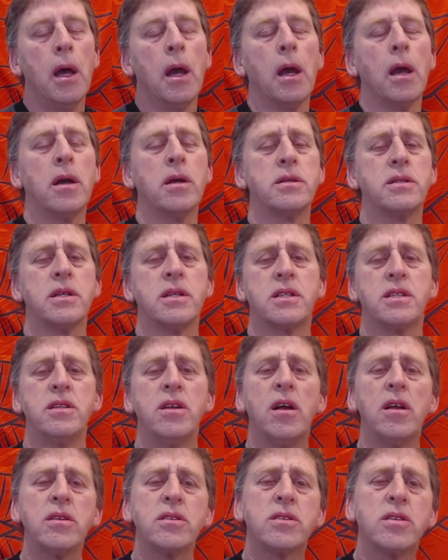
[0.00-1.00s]
Because it's
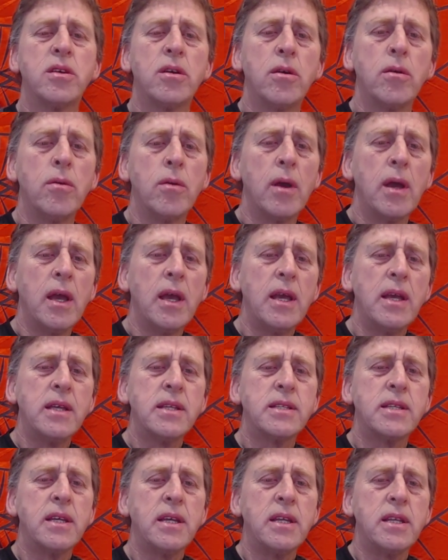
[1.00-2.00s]
not too
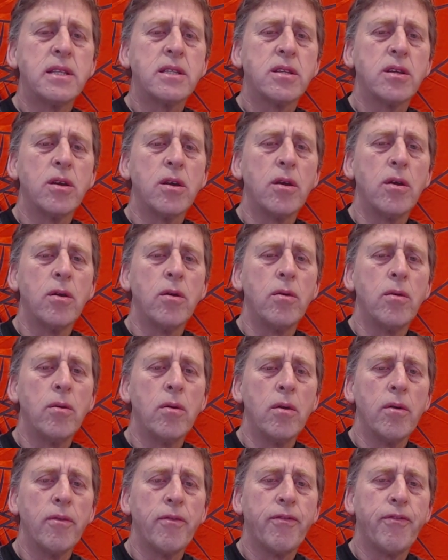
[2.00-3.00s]
easy to
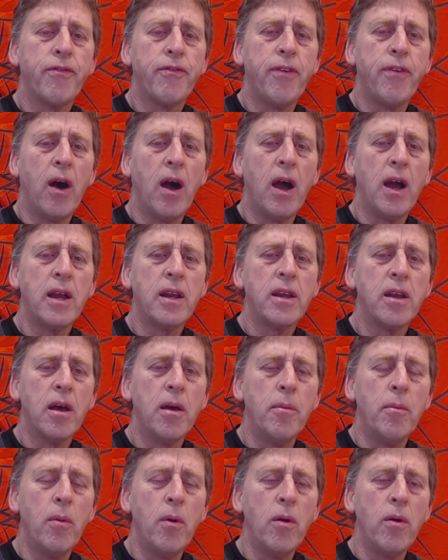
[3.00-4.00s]
find
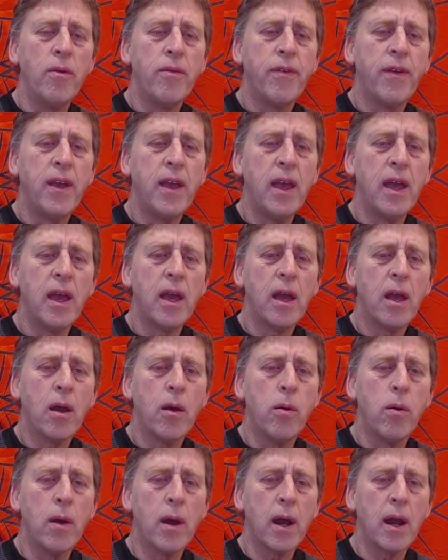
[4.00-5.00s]
a move here
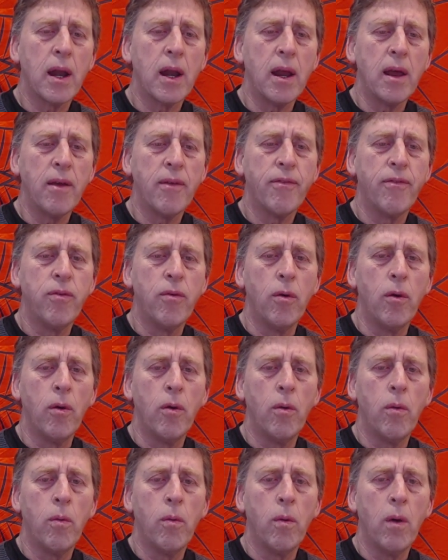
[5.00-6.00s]
quickly
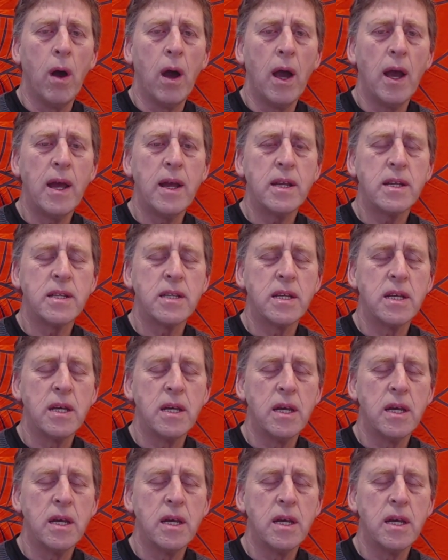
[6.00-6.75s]
for white,